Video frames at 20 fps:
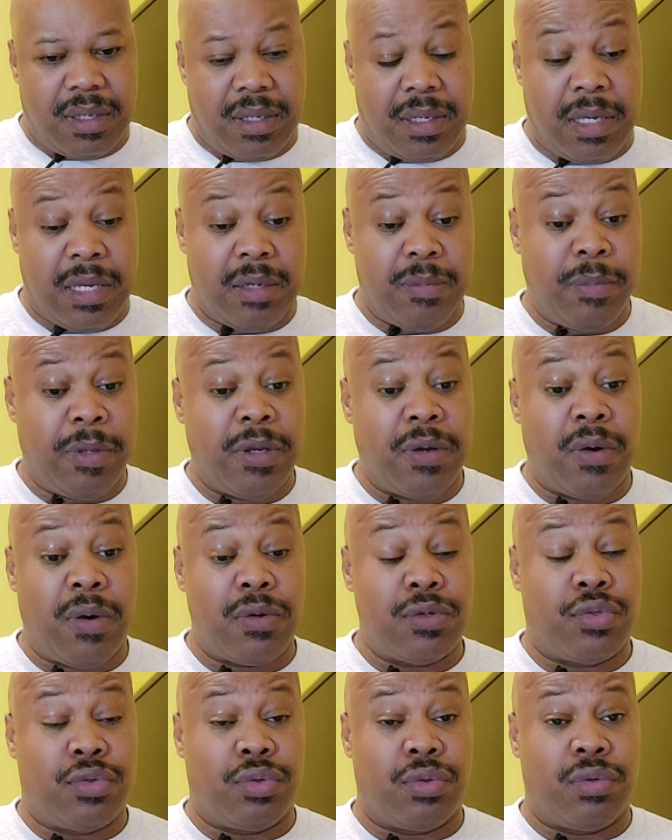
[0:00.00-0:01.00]
It may
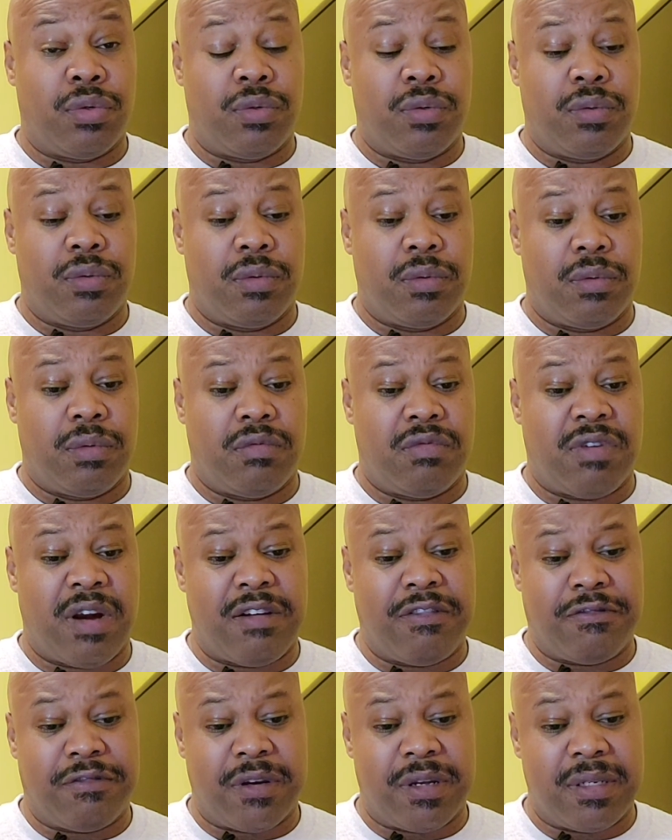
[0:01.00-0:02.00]
also
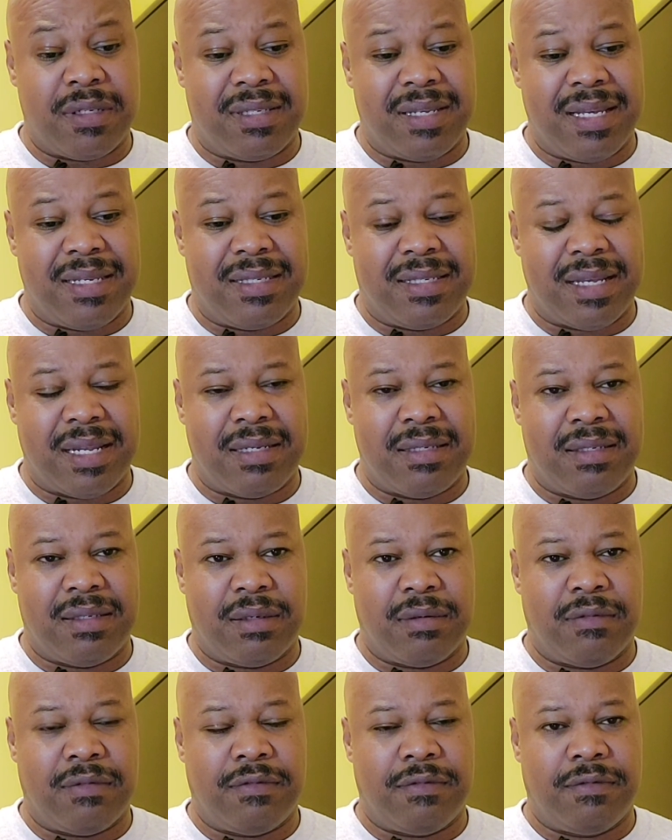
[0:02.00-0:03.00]
reference a sense
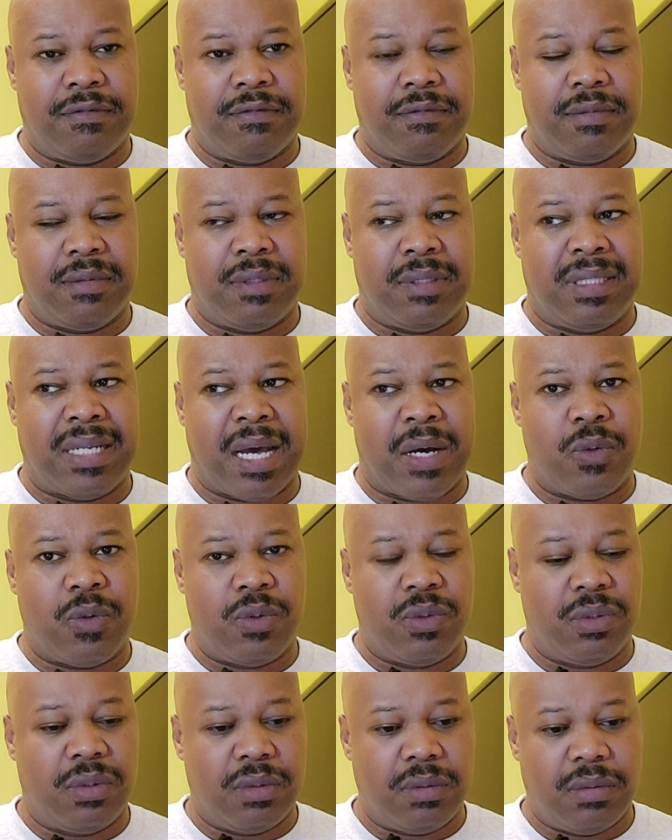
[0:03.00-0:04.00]
of
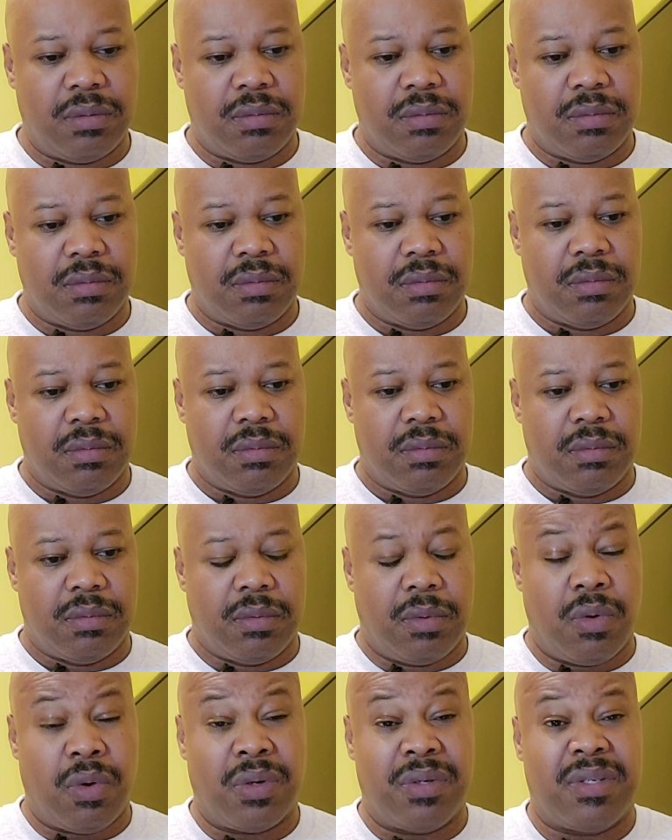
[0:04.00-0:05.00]
doubt
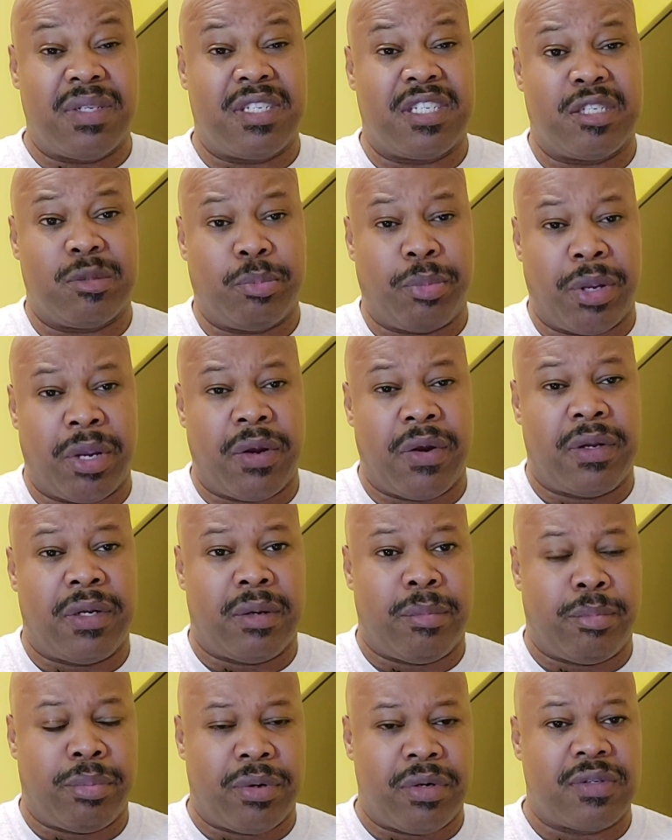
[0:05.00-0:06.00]
or despair in
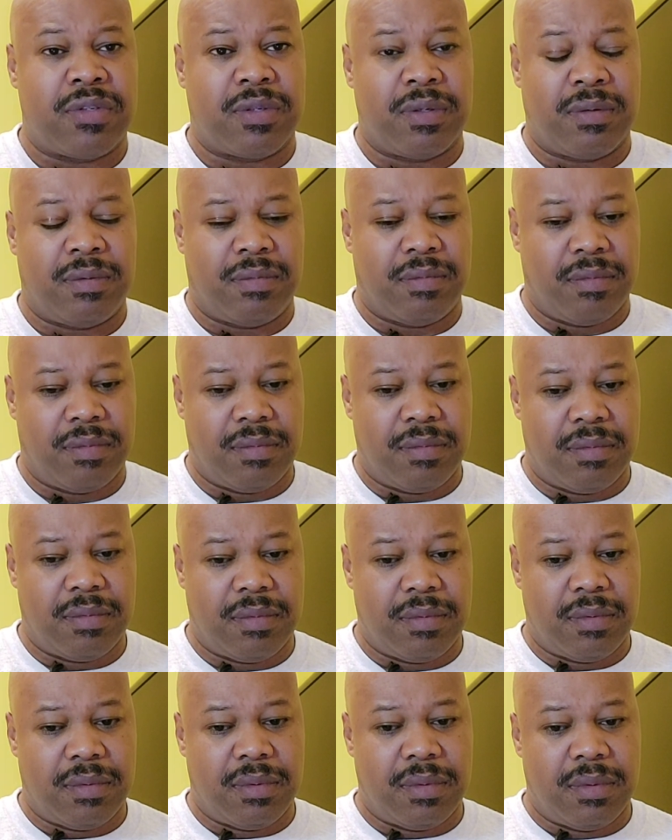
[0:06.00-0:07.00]
a person,
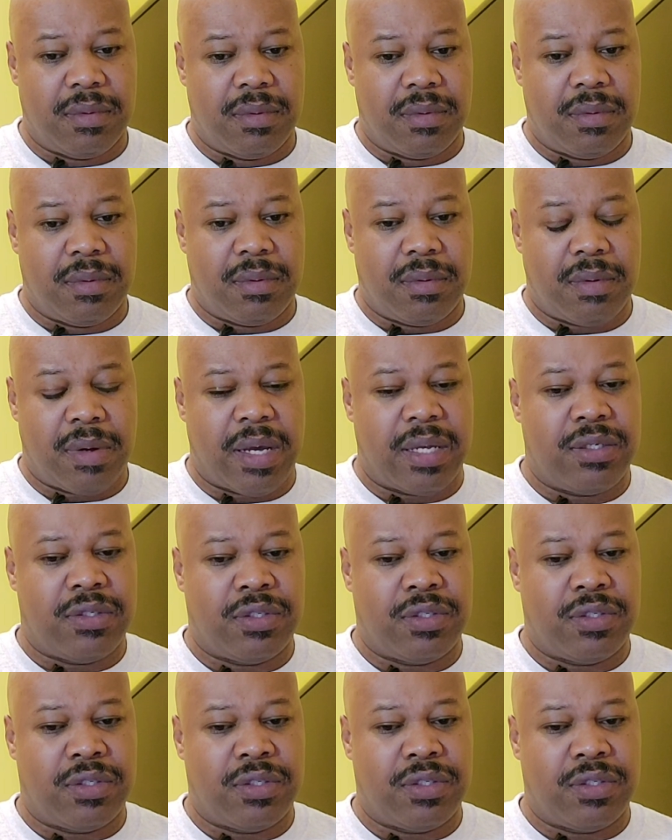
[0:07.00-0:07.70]
right?